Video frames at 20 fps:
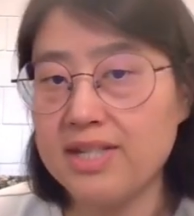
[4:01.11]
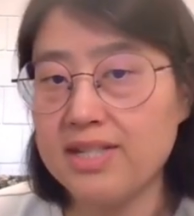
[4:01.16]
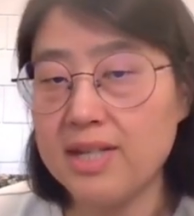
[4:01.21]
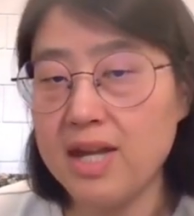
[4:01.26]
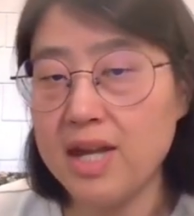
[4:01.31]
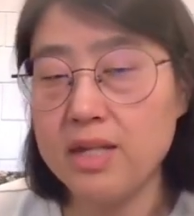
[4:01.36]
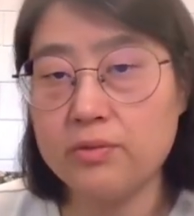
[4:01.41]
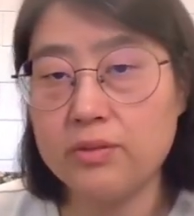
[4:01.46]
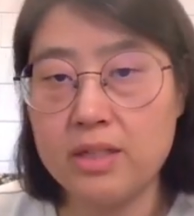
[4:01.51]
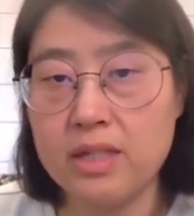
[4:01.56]

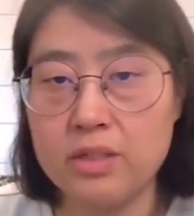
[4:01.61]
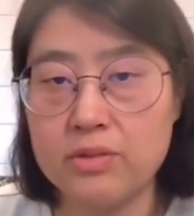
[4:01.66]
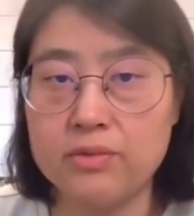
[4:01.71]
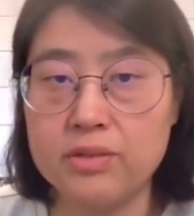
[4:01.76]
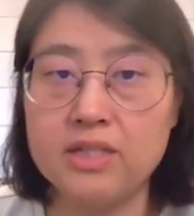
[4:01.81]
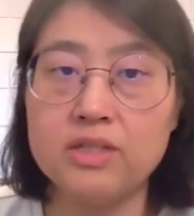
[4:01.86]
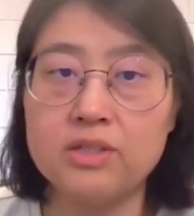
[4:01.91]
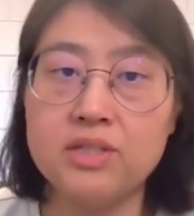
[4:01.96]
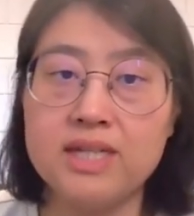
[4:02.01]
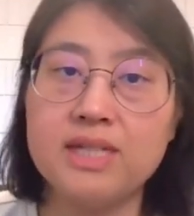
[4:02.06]

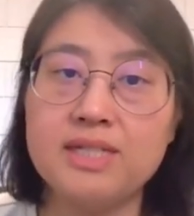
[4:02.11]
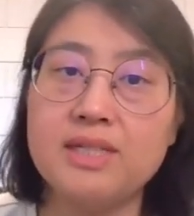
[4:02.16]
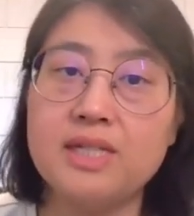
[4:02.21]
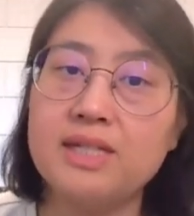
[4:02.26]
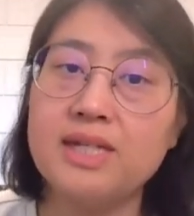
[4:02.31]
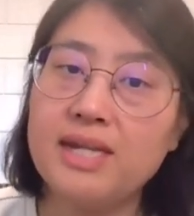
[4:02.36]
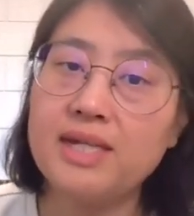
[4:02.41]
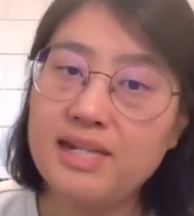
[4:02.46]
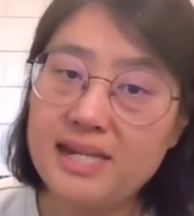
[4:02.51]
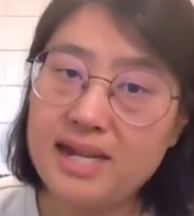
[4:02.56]
Non-parametric
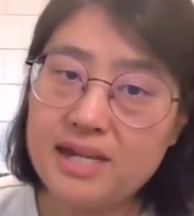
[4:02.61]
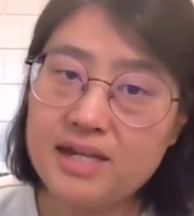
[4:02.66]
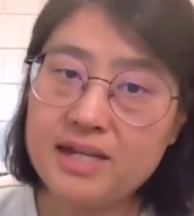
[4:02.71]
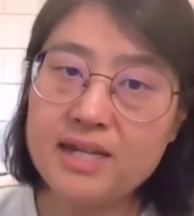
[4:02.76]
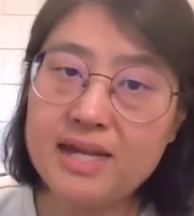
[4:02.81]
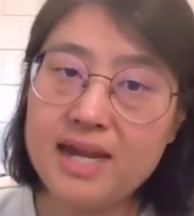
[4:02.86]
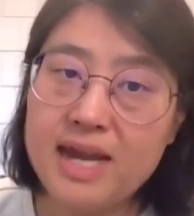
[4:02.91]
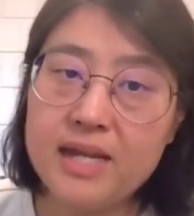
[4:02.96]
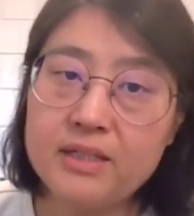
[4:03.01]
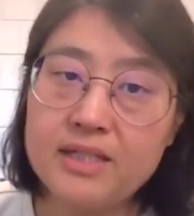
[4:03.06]
statistics
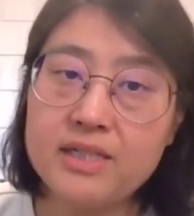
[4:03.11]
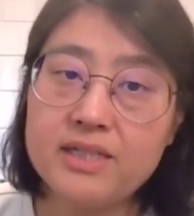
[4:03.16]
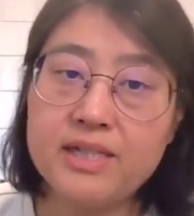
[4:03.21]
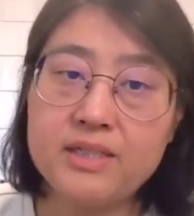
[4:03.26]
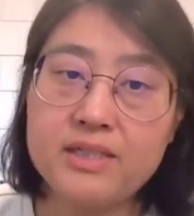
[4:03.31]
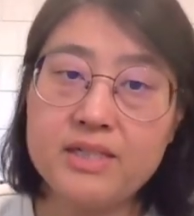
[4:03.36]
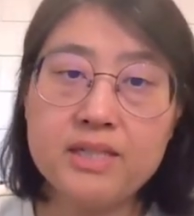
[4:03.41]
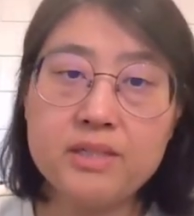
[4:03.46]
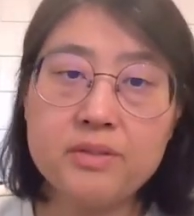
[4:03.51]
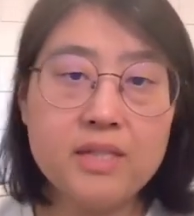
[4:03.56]
allow us
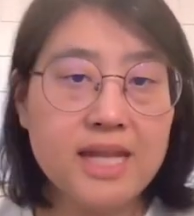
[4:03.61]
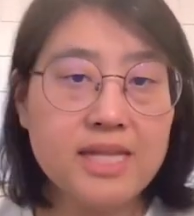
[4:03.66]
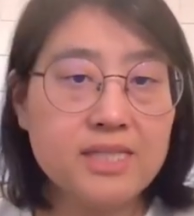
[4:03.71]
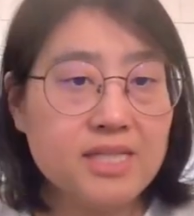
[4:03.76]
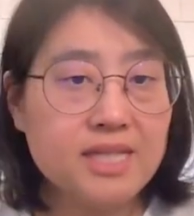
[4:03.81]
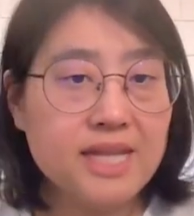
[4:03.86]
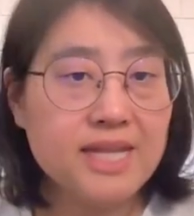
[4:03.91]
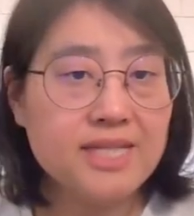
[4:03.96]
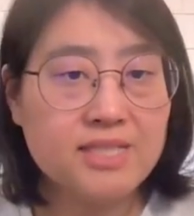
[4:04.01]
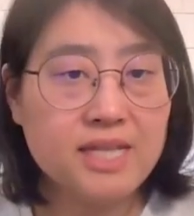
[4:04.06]
to still
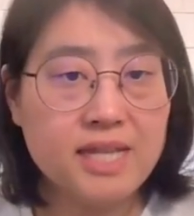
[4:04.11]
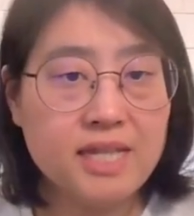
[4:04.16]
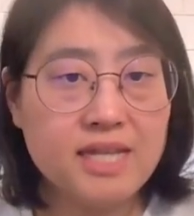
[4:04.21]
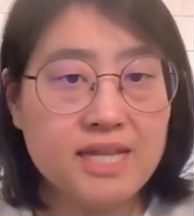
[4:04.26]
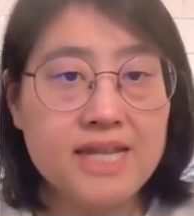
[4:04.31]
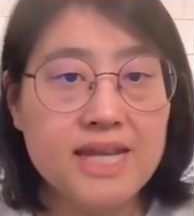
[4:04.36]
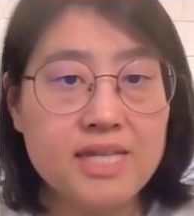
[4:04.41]
analyze these